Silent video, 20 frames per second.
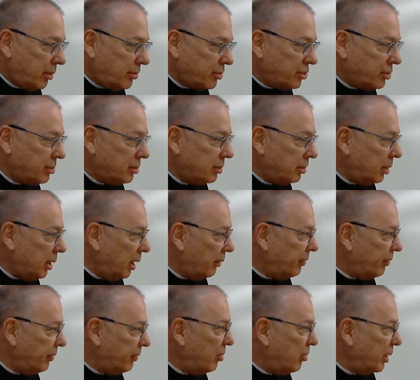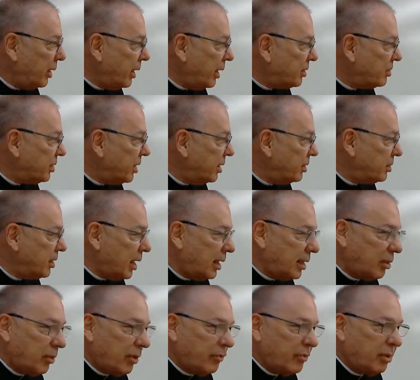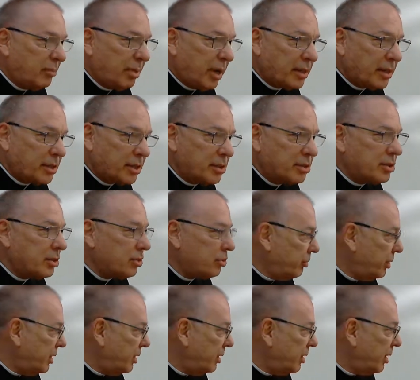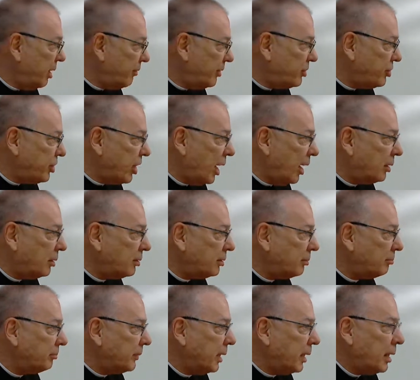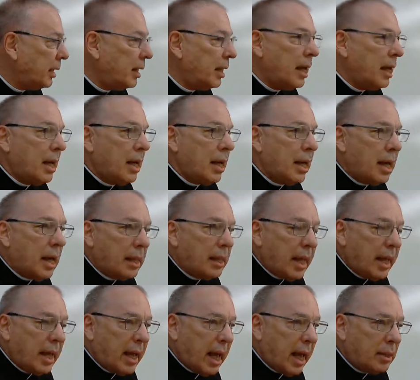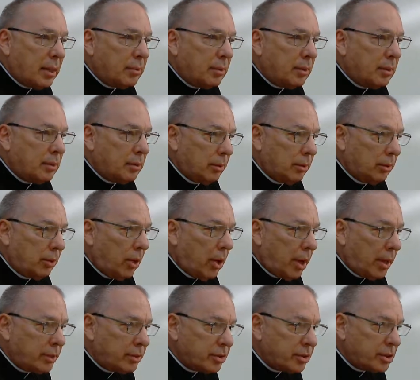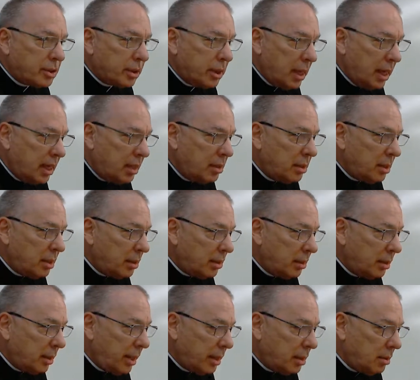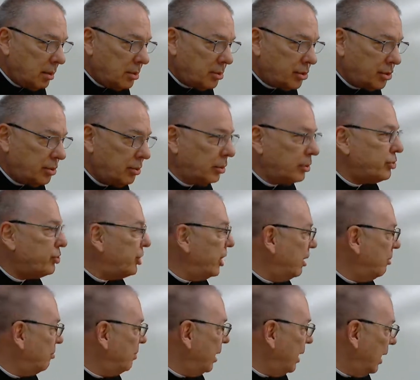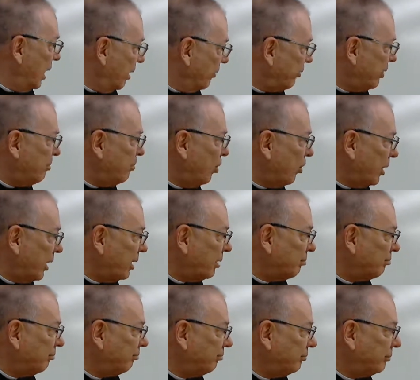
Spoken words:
of the school every morning as kids got off the buses, greeted every child. They had lauds in the school gym every morning.